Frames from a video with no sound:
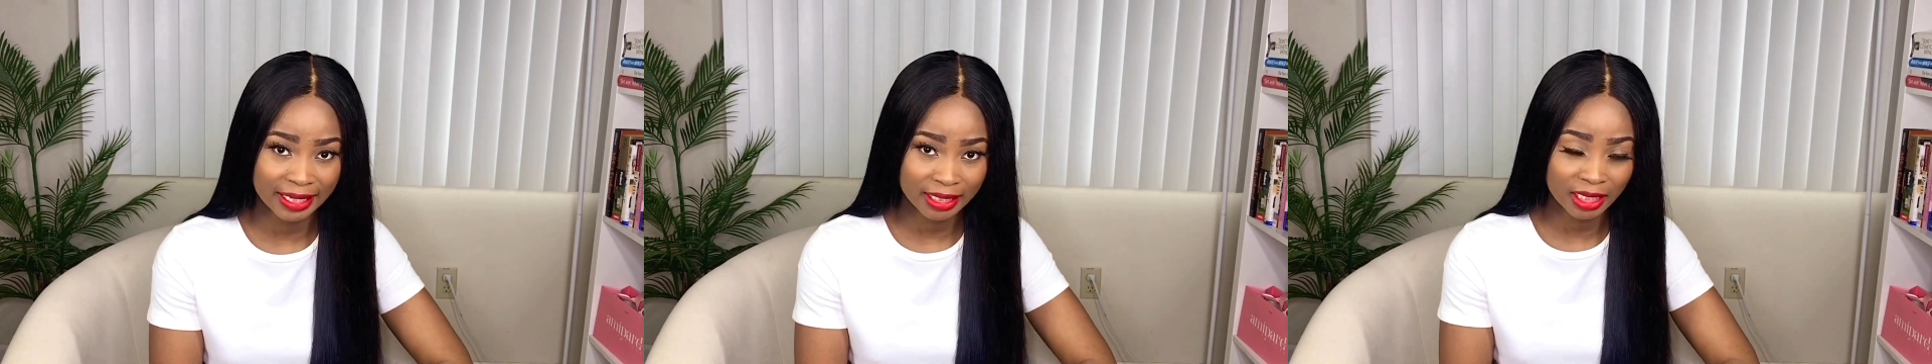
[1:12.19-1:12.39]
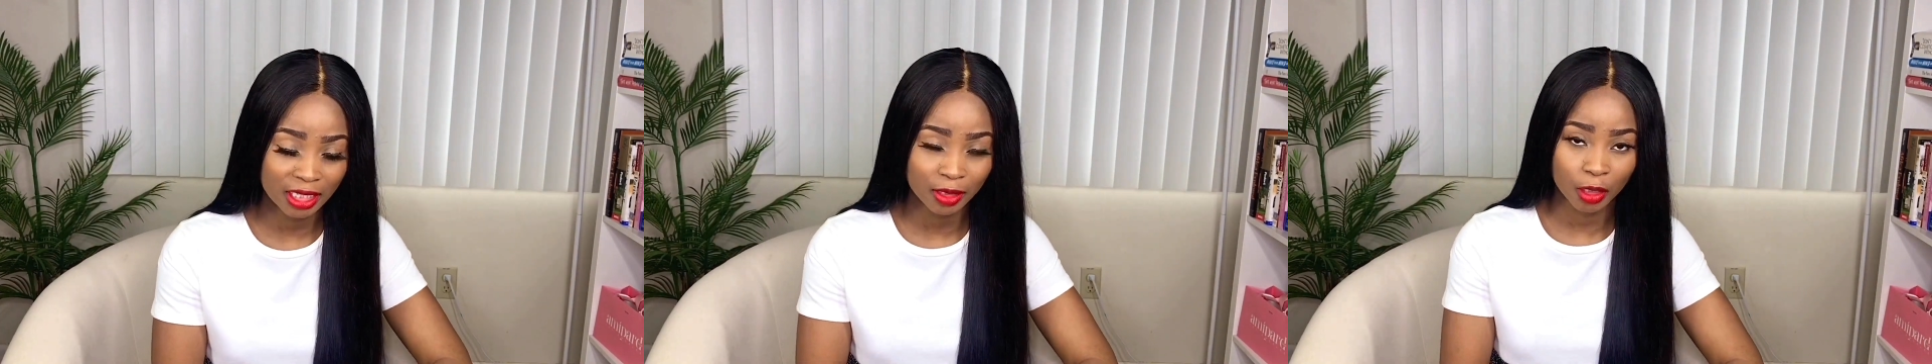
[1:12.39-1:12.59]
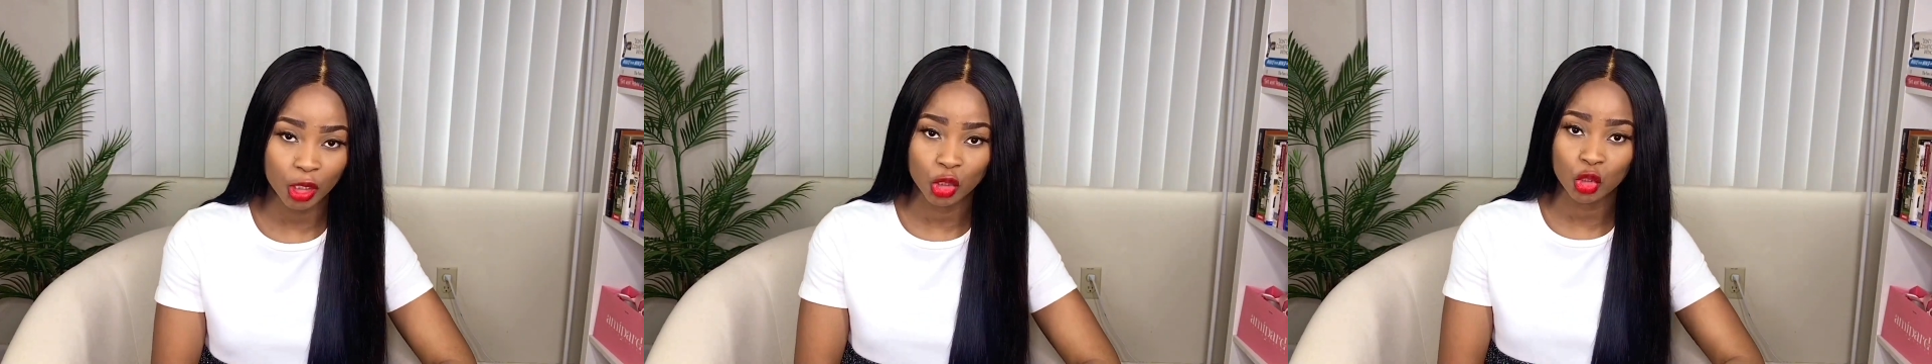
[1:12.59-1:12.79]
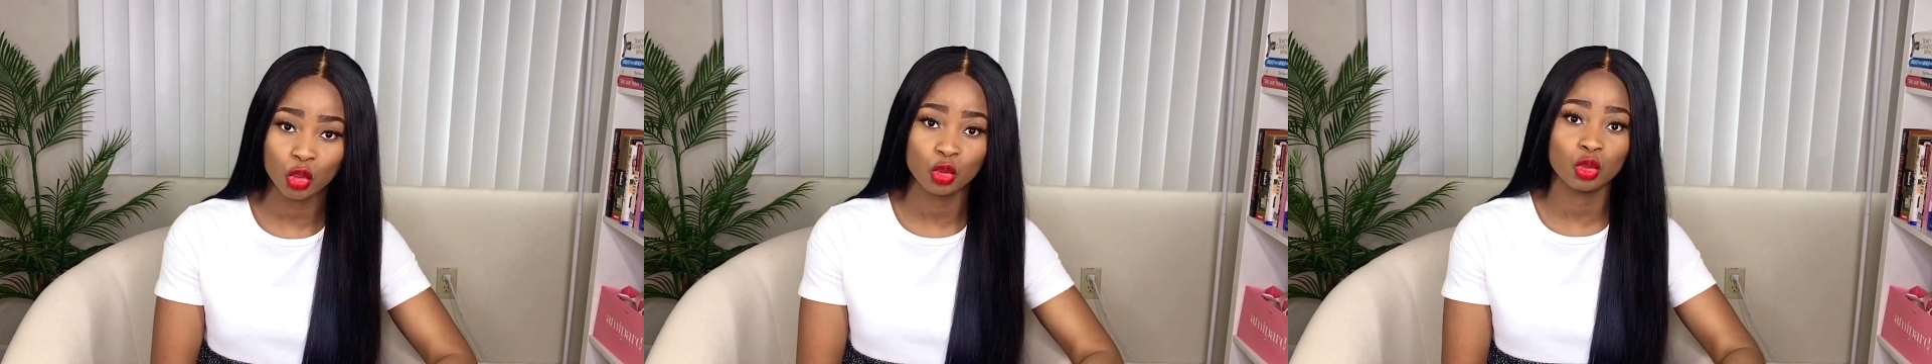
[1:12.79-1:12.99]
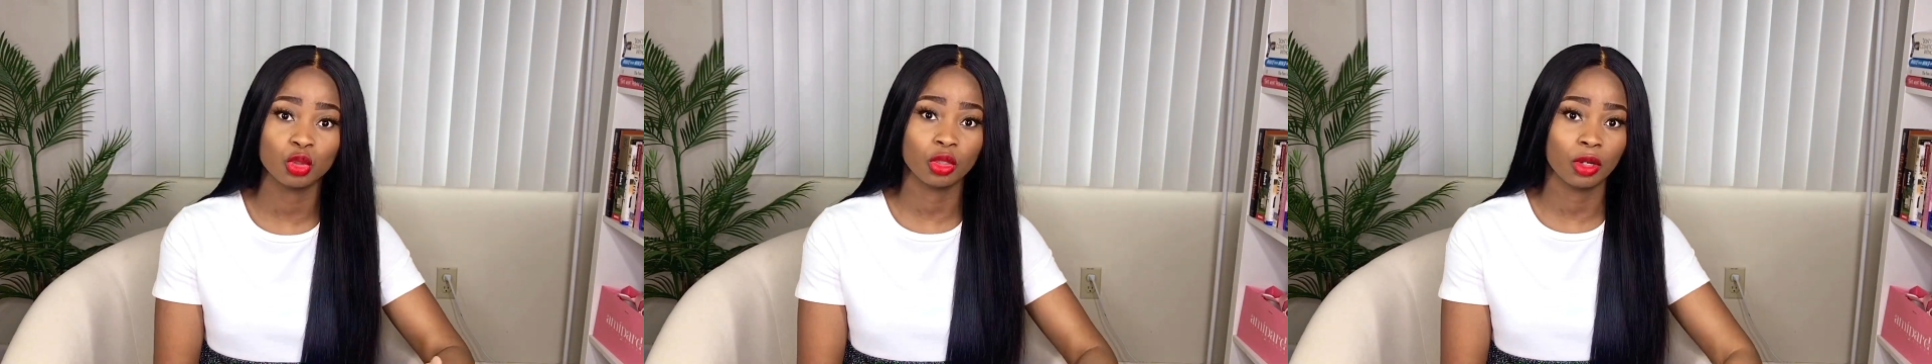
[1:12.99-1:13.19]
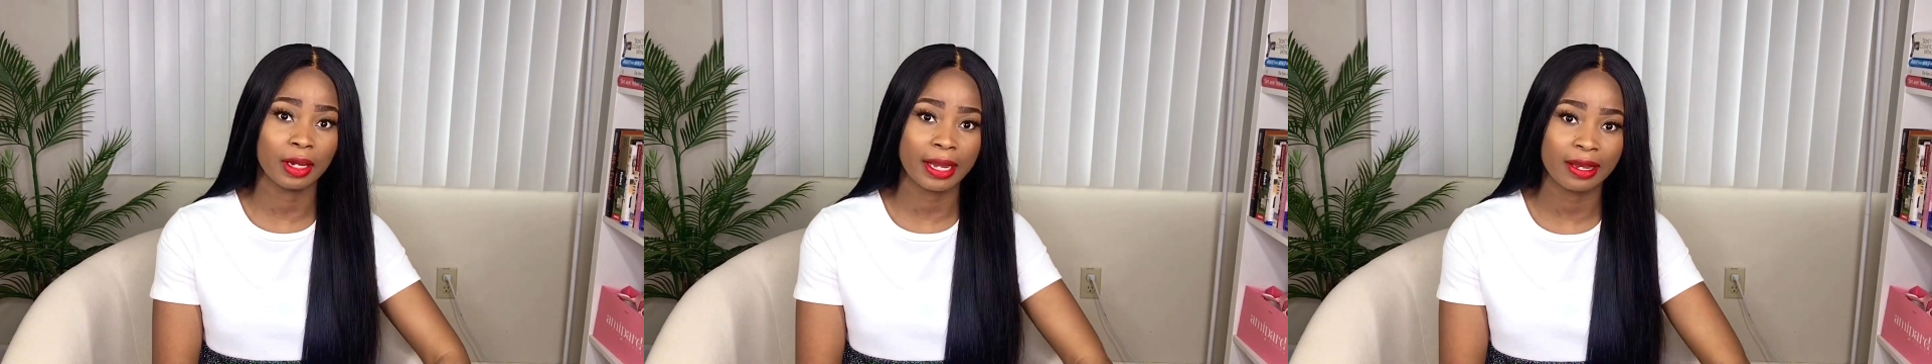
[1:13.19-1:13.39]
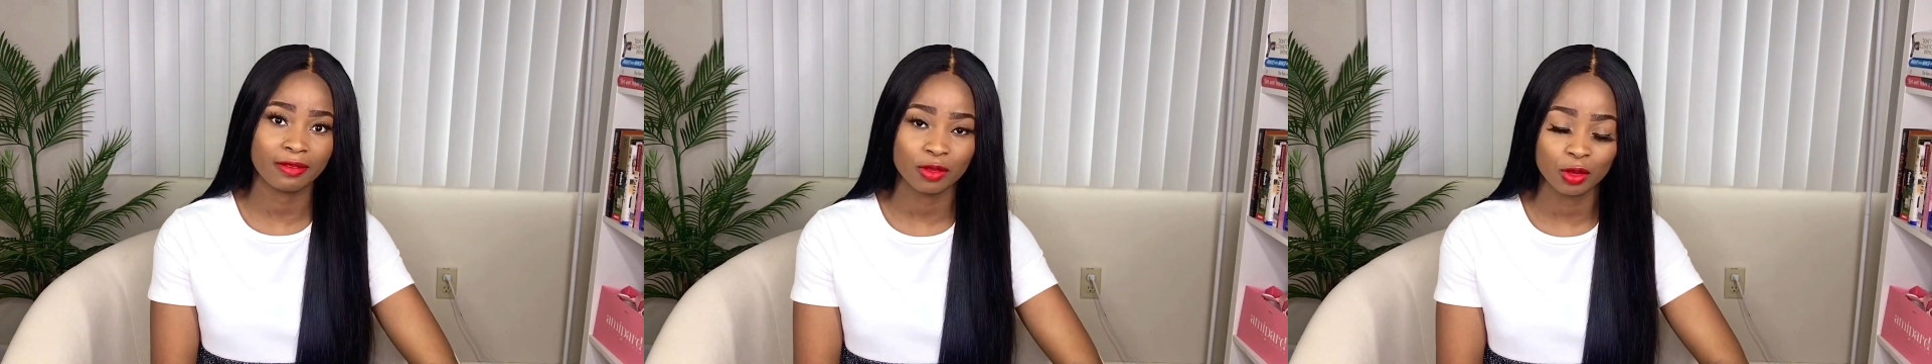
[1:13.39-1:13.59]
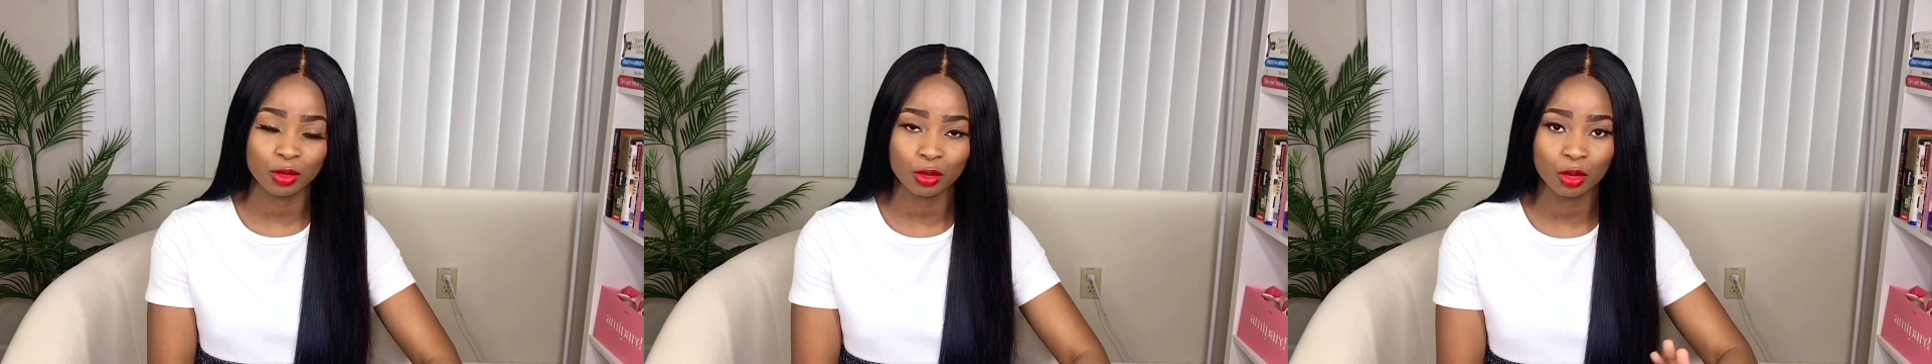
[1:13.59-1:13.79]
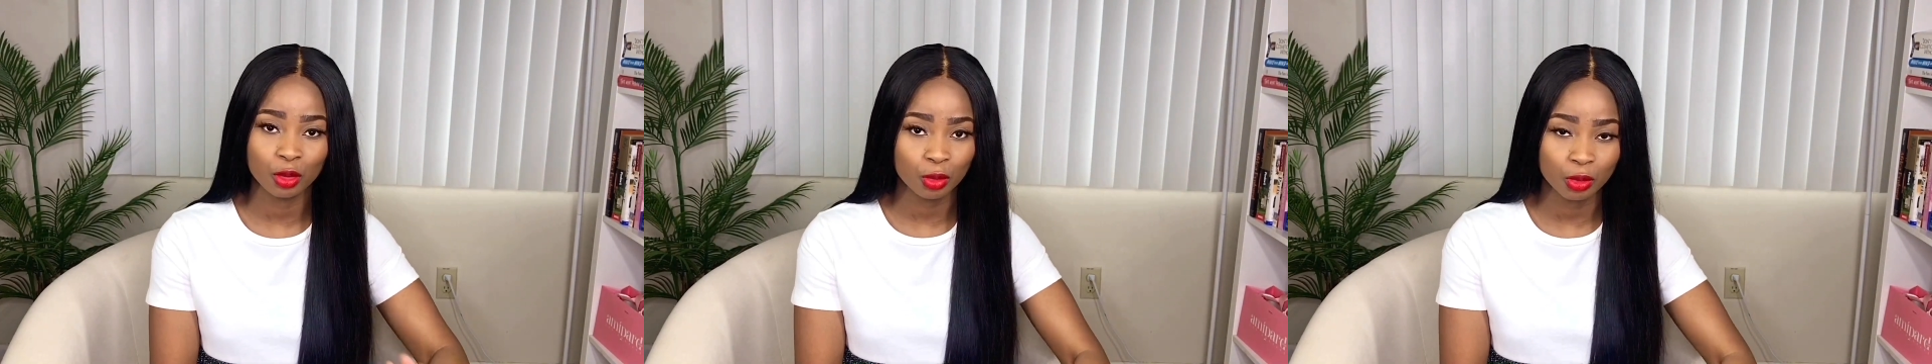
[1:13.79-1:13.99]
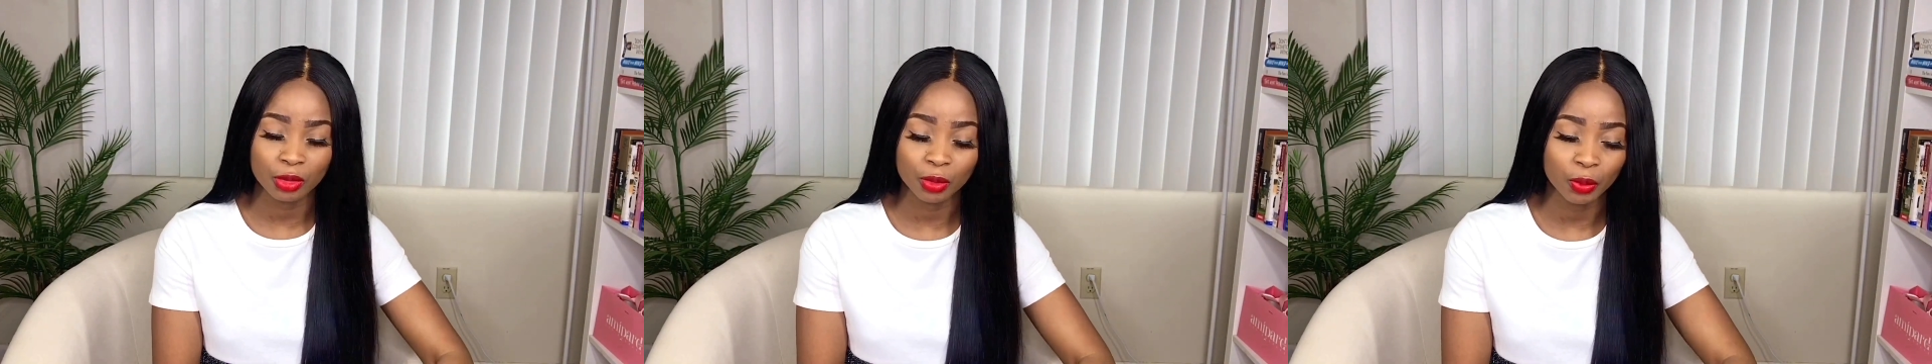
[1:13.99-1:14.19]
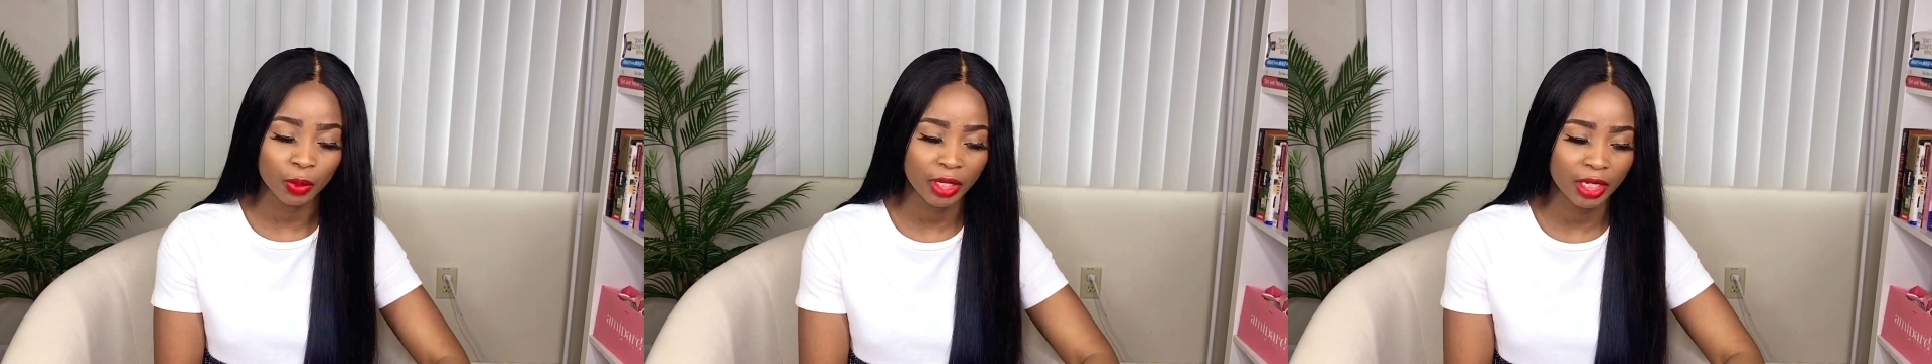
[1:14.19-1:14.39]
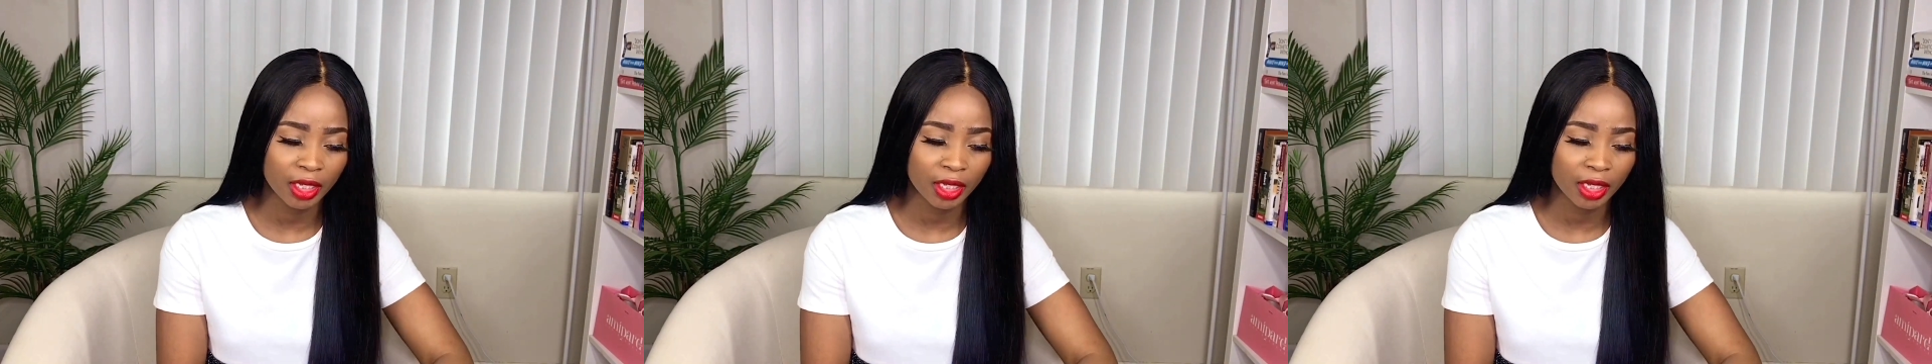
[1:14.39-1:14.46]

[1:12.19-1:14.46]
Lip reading: because you do not have to glue the wig.